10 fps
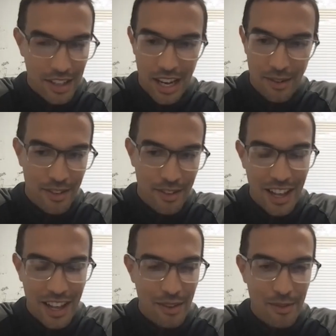
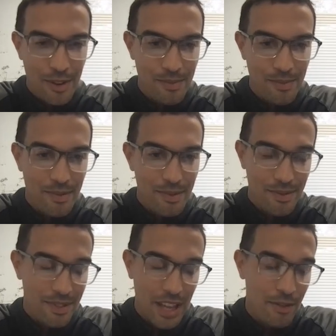everything like from
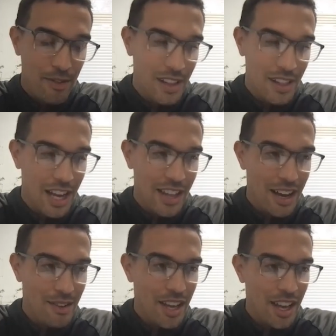everything like
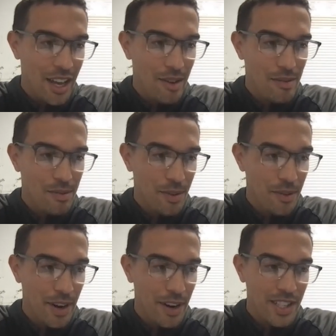that um, from
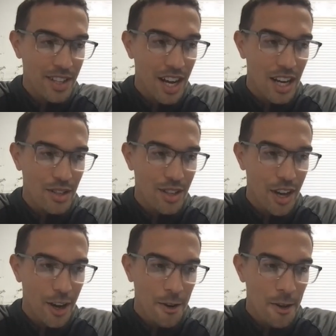the very start
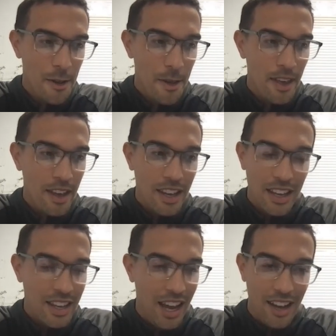so
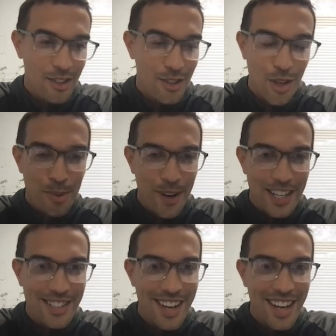yeah super
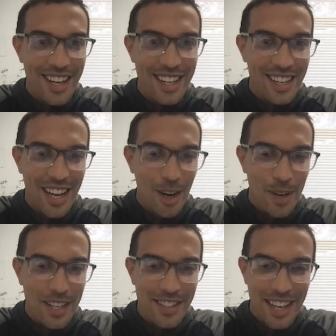excited can't
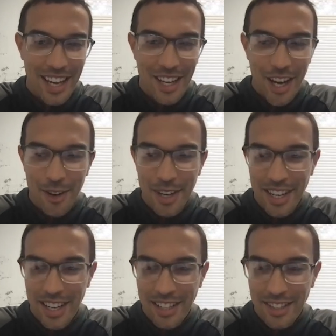wait to get
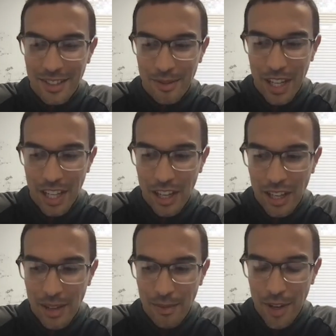going and really
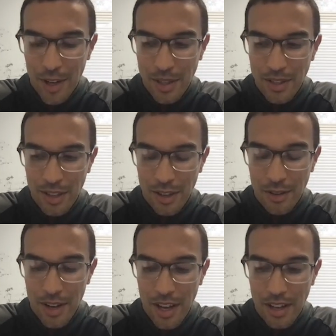looking forward
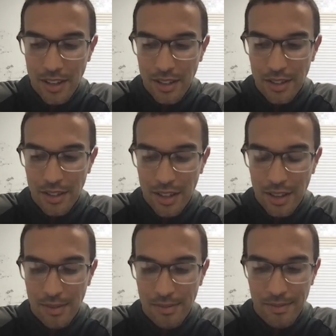to uh, to
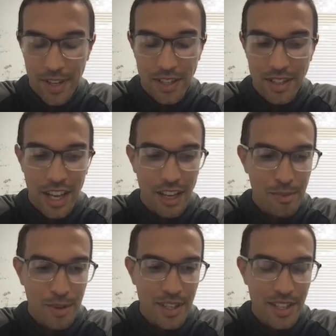the first day
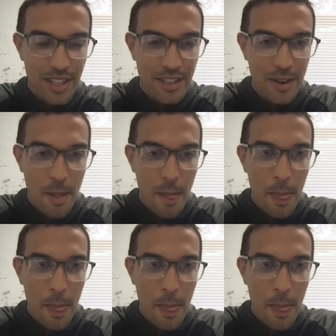of preseason